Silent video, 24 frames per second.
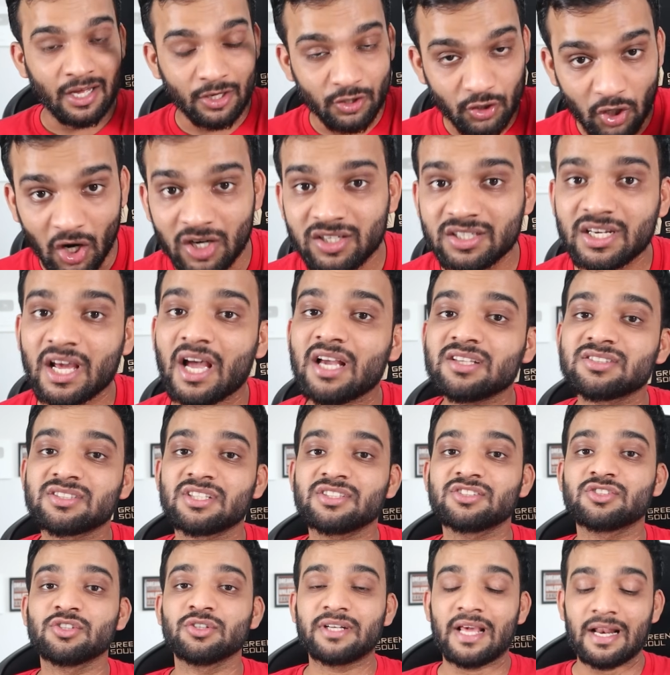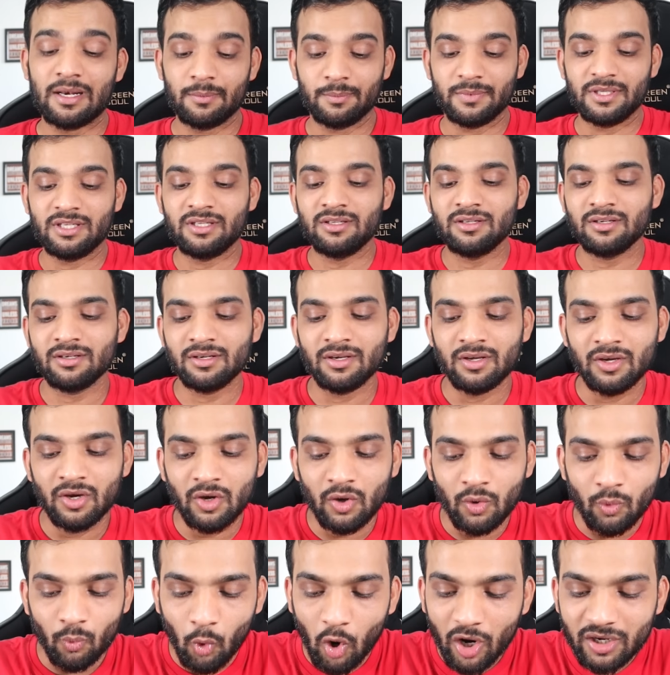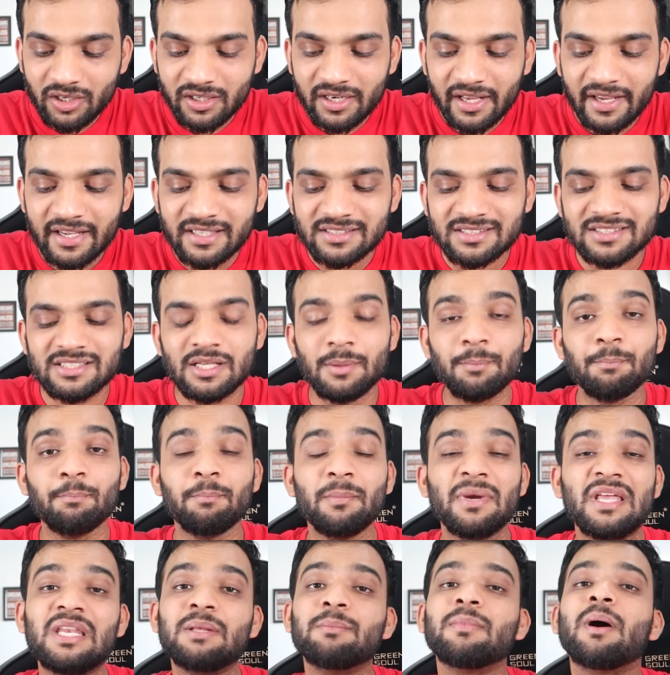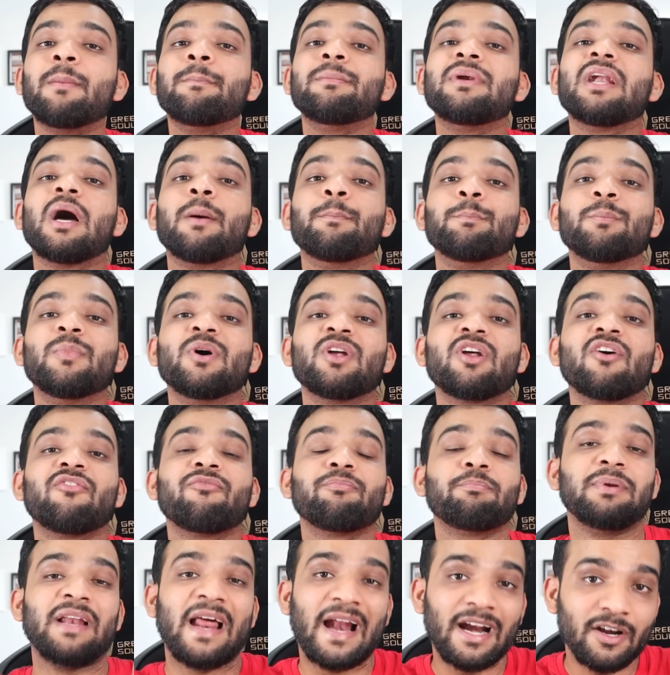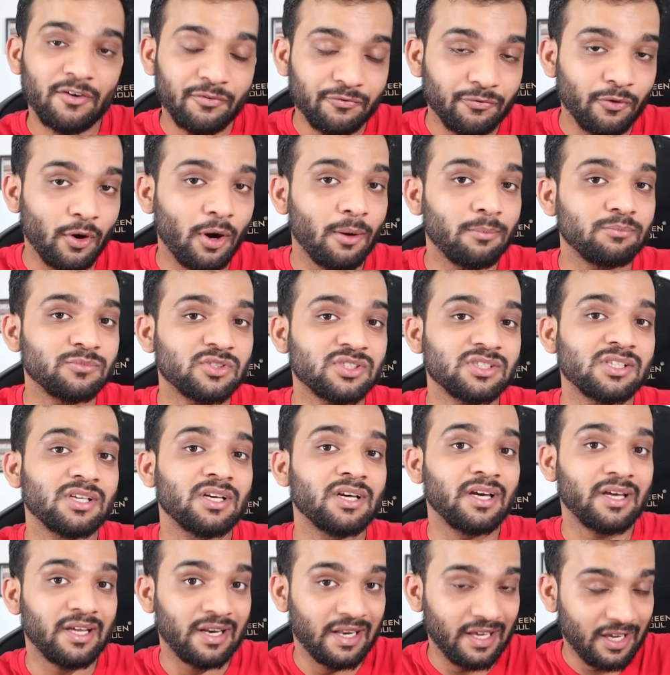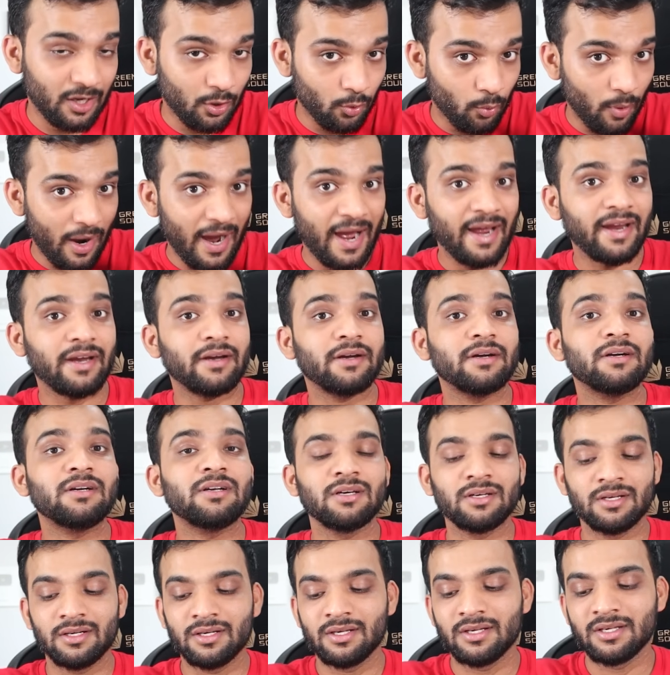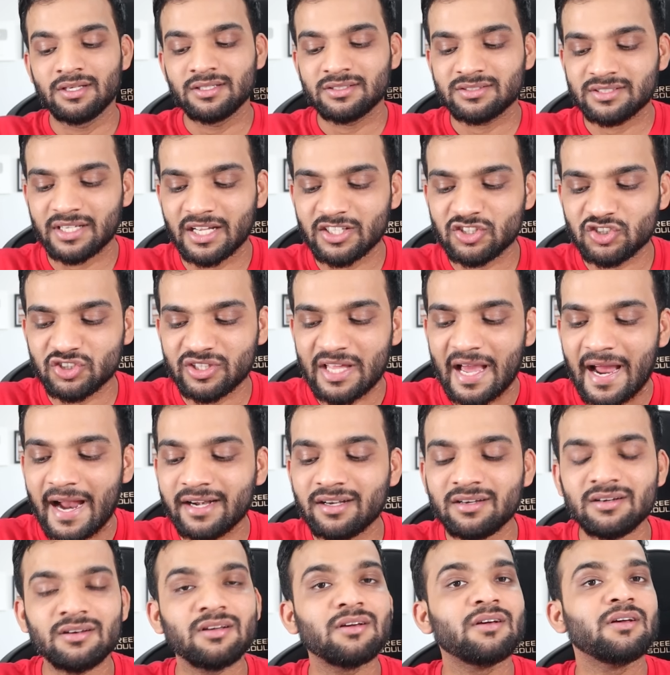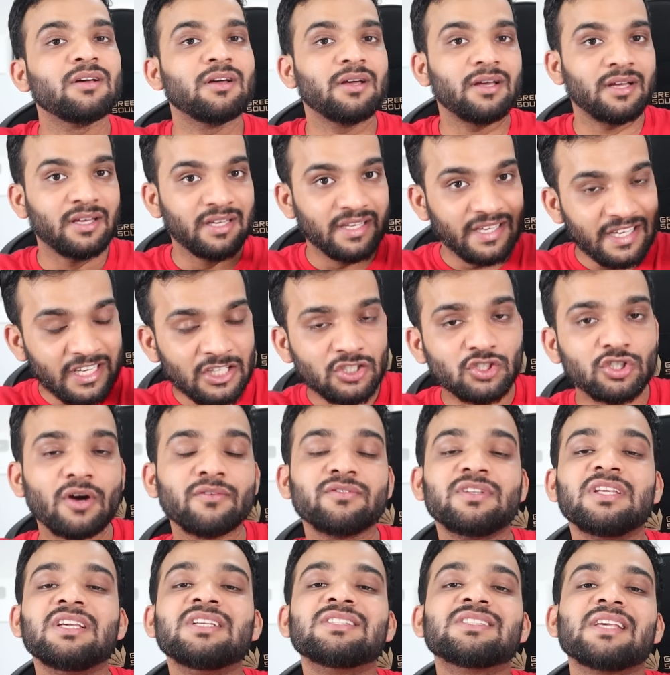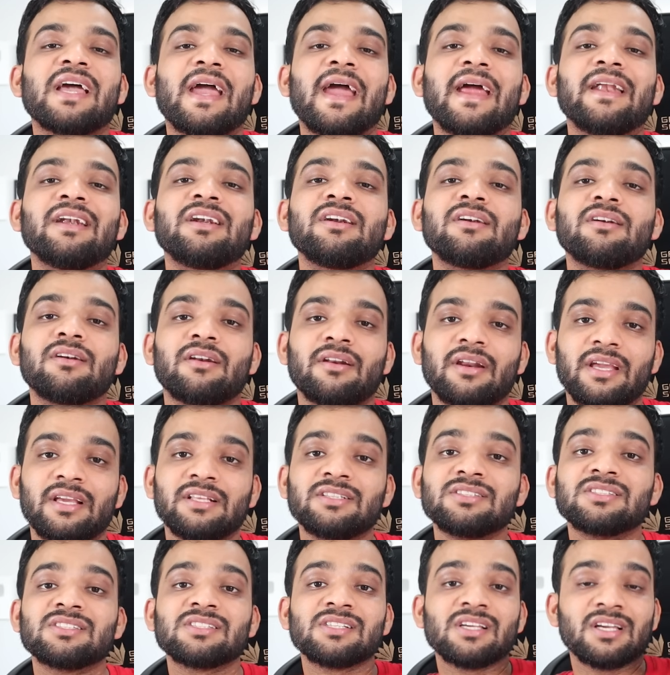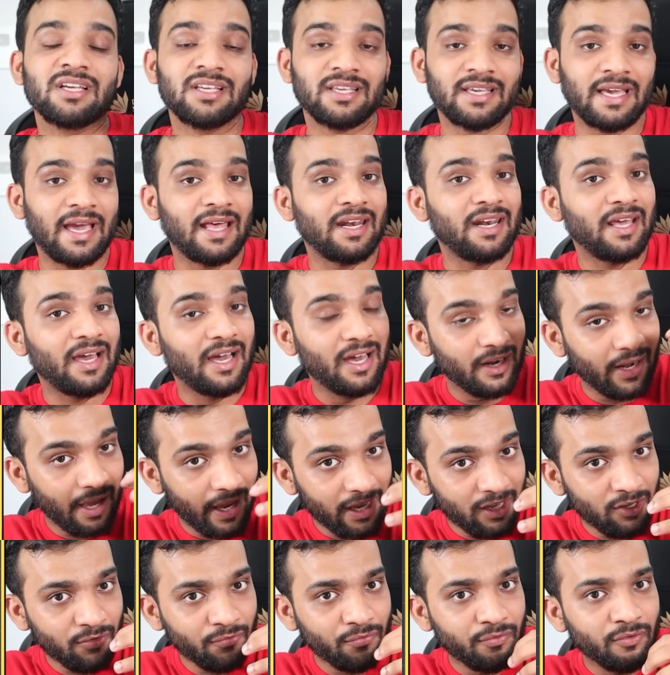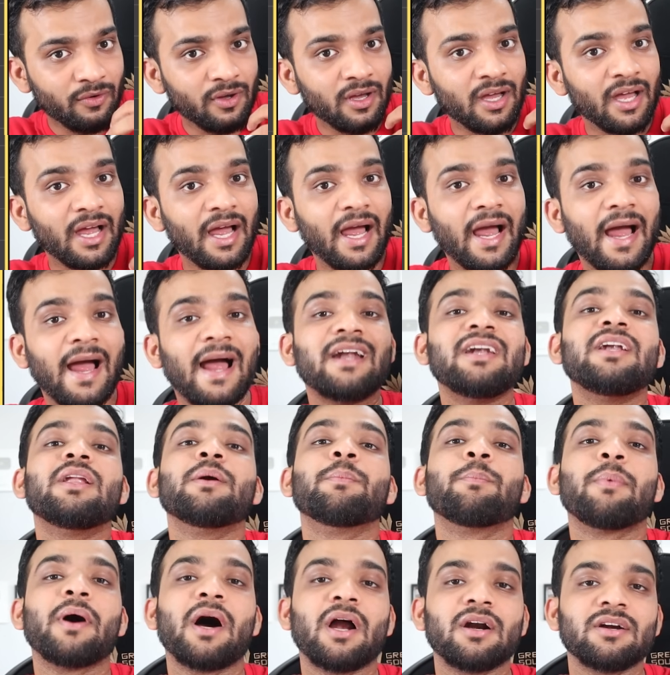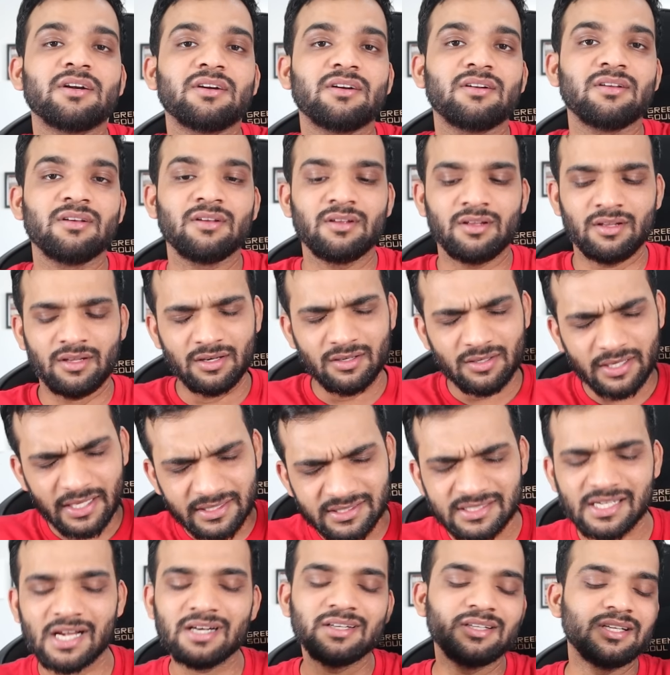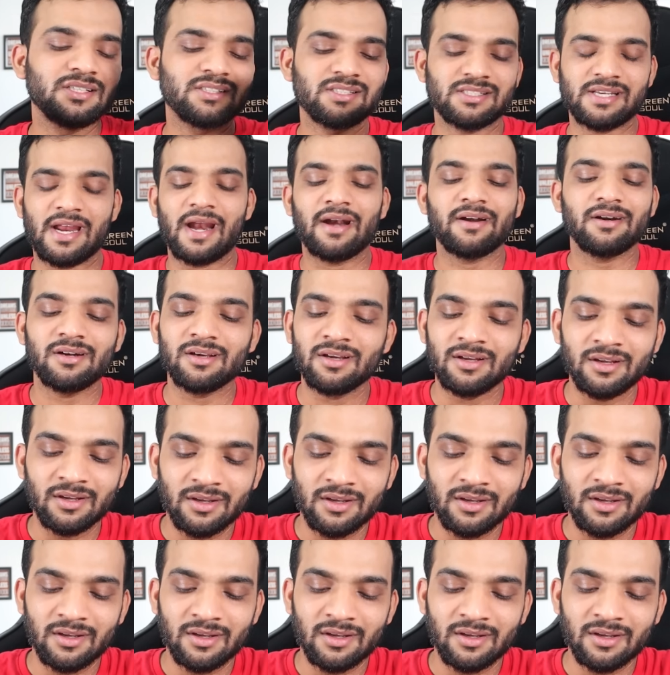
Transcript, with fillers: Now your task is to tell me what is the minimum number of platforms required such that each of these end trains can arrive and depart. Let's understand.